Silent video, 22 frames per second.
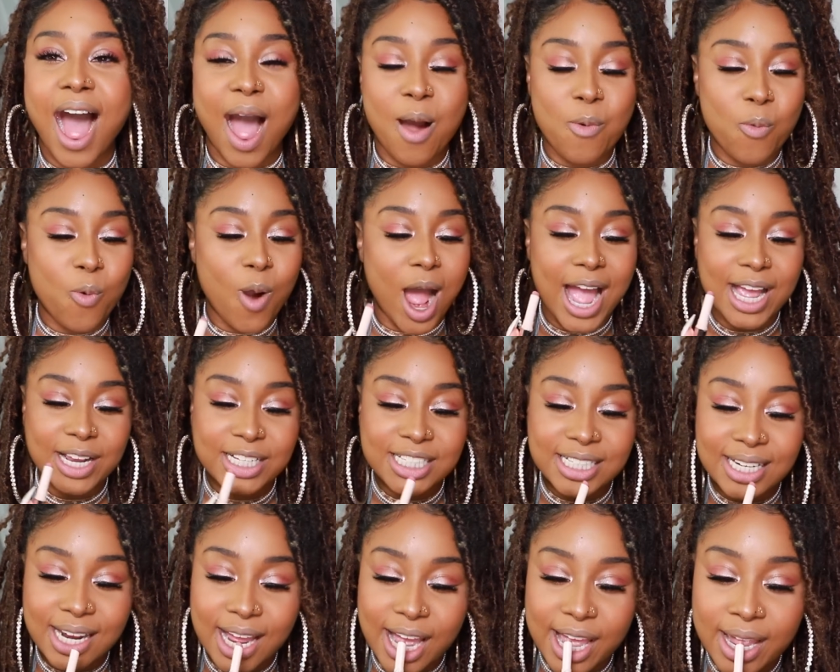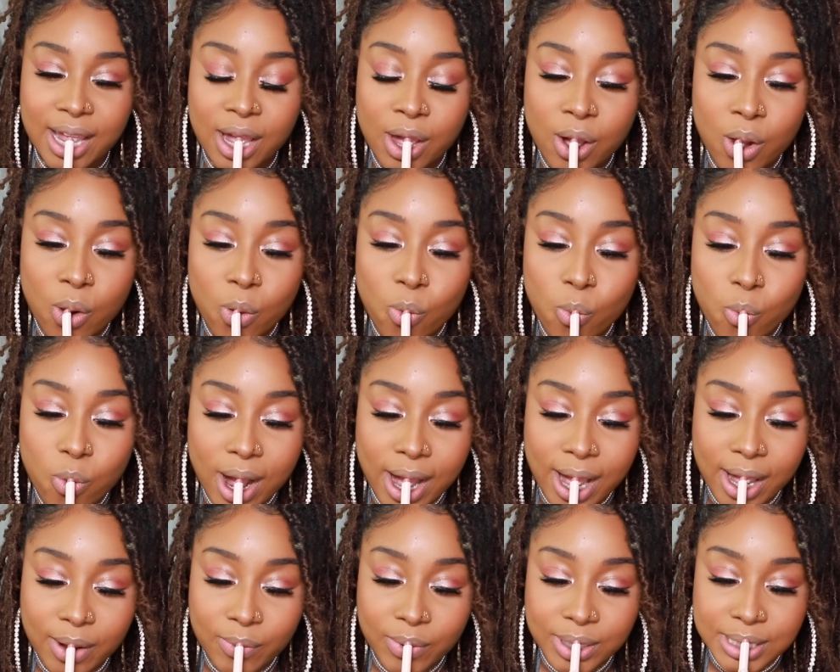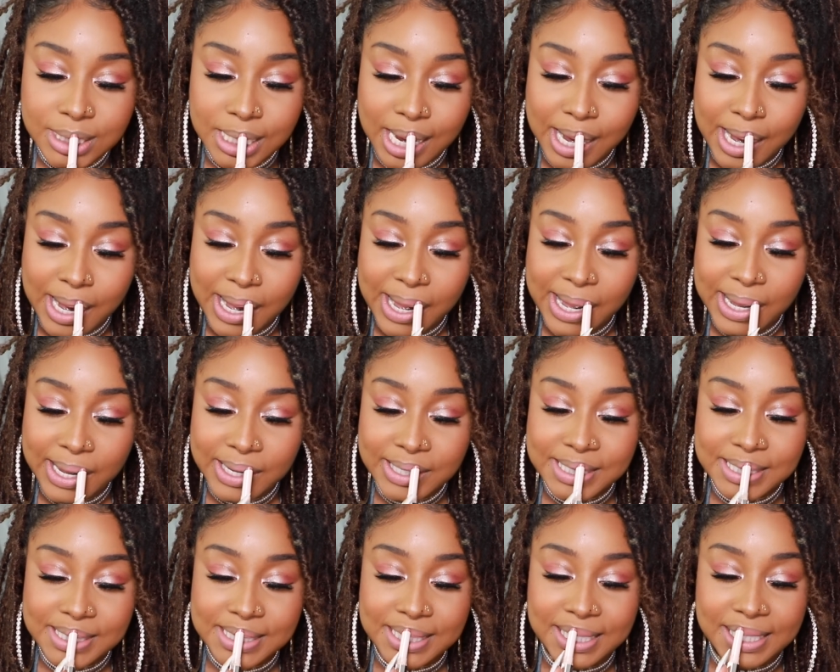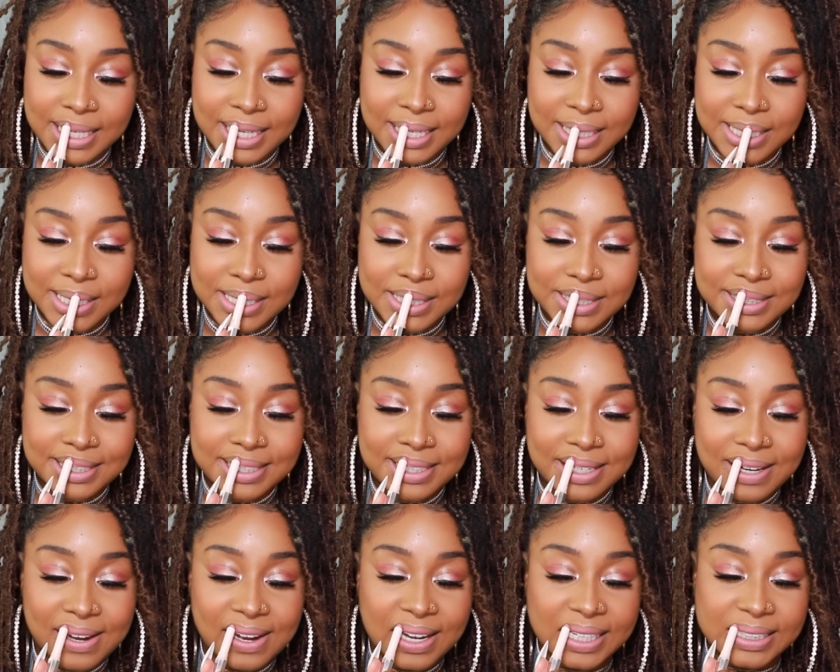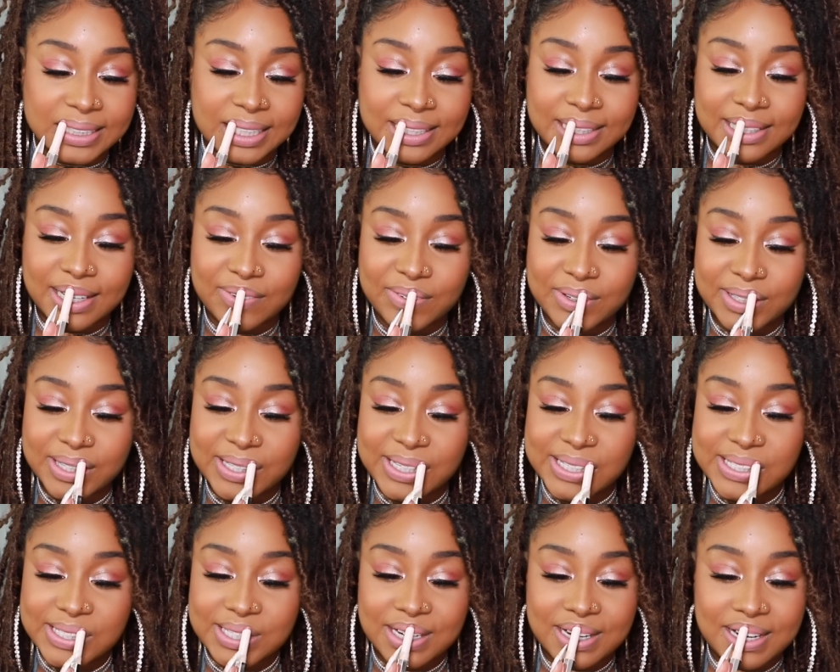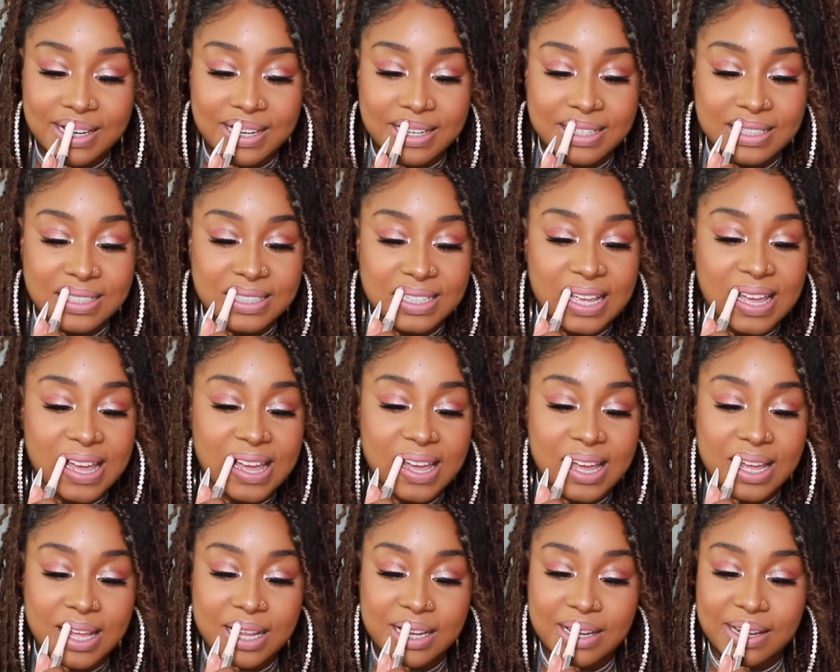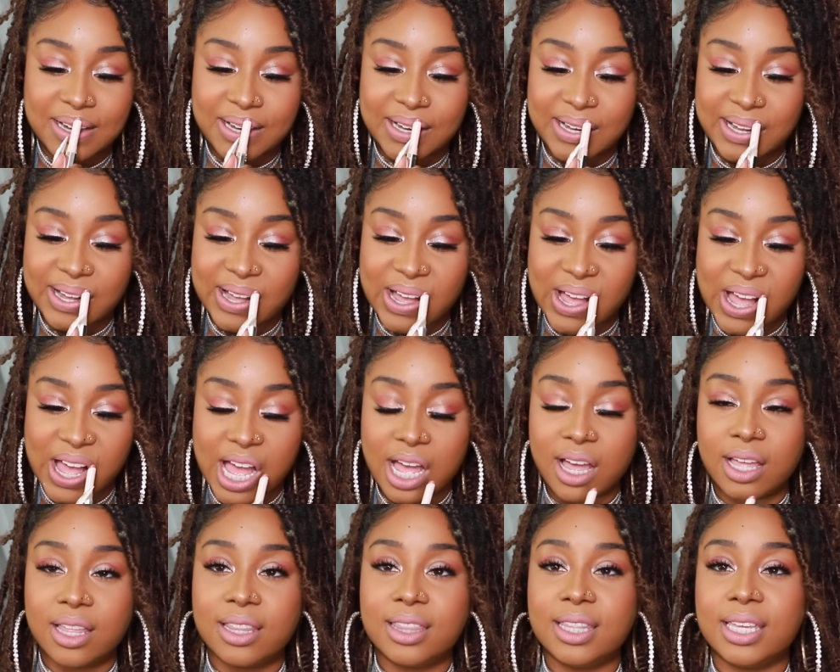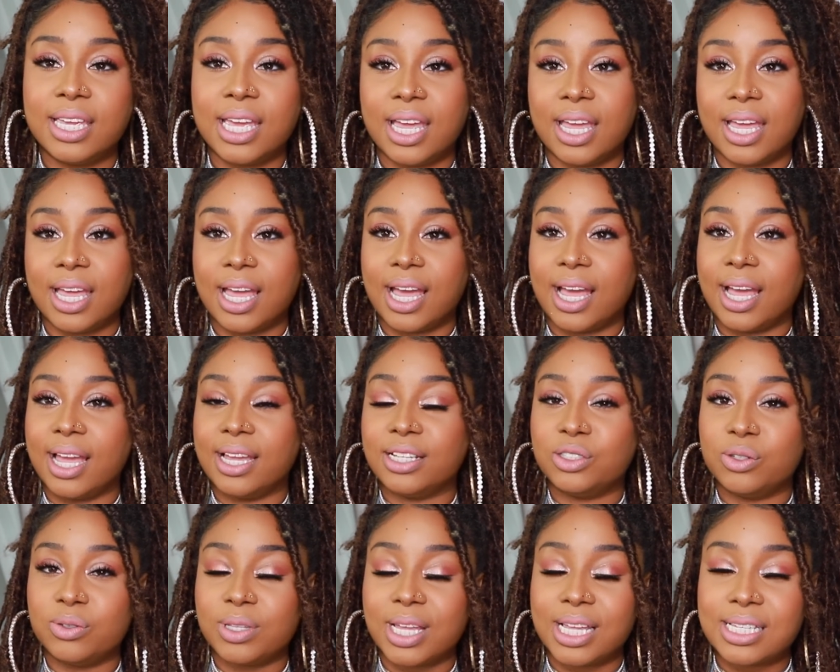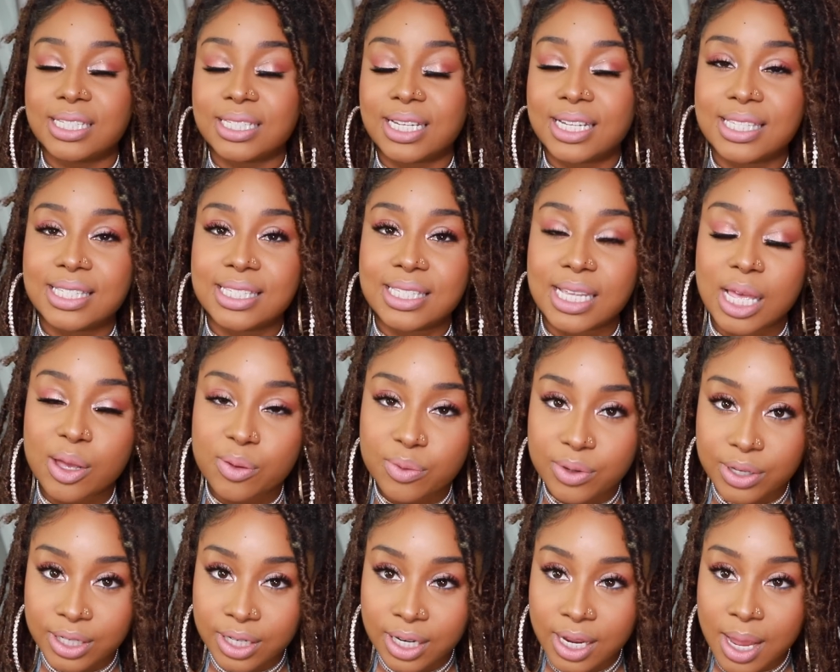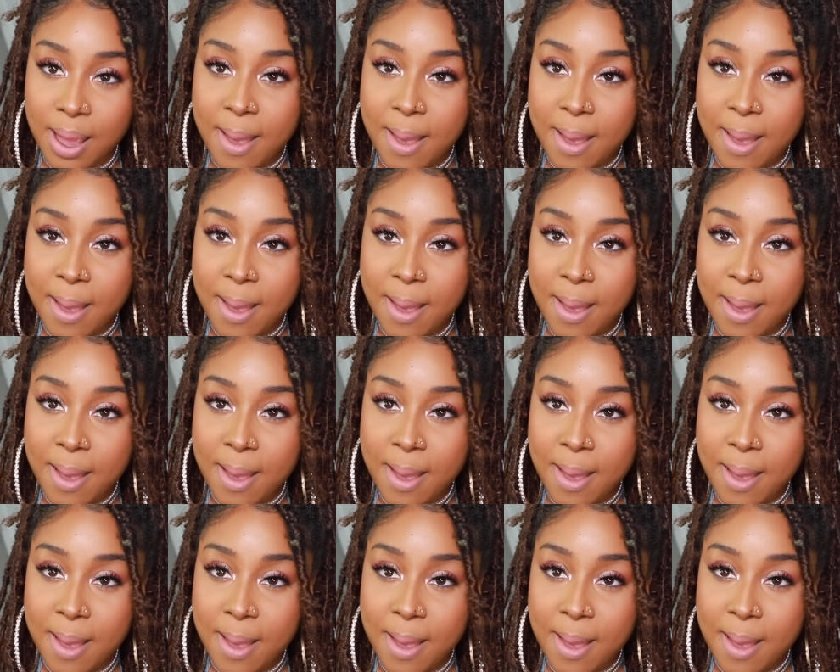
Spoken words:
Why was I singing these songs and loving these songs at in 2007